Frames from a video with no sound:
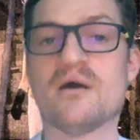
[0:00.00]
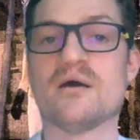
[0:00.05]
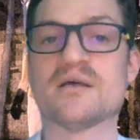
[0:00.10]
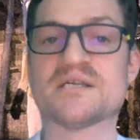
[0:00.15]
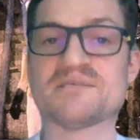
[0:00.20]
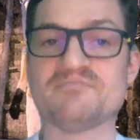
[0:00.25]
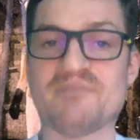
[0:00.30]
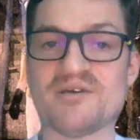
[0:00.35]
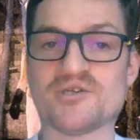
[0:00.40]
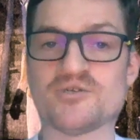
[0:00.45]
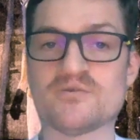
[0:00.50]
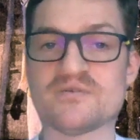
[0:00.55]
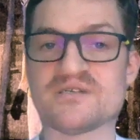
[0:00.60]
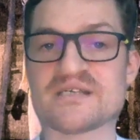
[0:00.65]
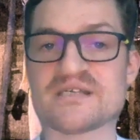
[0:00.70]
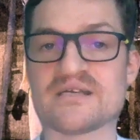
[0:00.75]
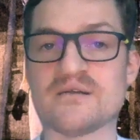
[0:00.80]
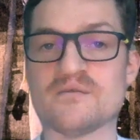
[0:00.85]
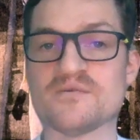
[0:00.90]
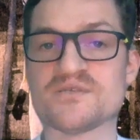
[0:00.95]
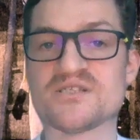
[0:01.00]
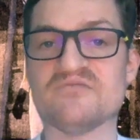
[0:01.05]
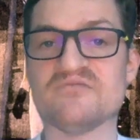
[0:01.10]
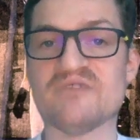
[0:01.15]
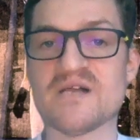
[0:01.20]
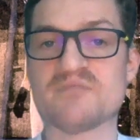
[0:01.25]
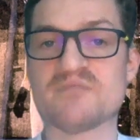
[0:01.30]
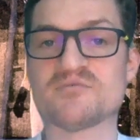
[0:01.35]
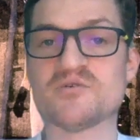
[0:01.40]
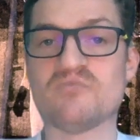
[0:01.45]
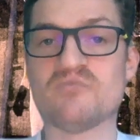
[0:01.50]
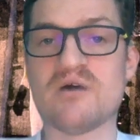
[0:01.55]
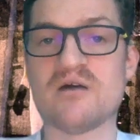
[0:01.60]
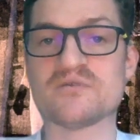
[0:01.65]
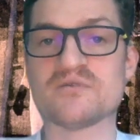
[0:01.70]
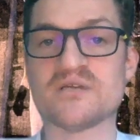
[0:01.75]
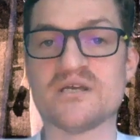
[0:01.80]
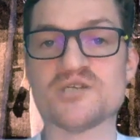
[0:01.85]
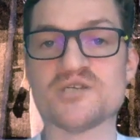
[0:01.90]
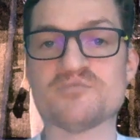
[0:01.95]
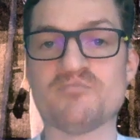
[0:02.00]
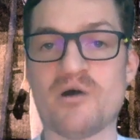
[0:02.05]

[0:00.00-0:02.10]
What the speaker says: Specialist skills developed around each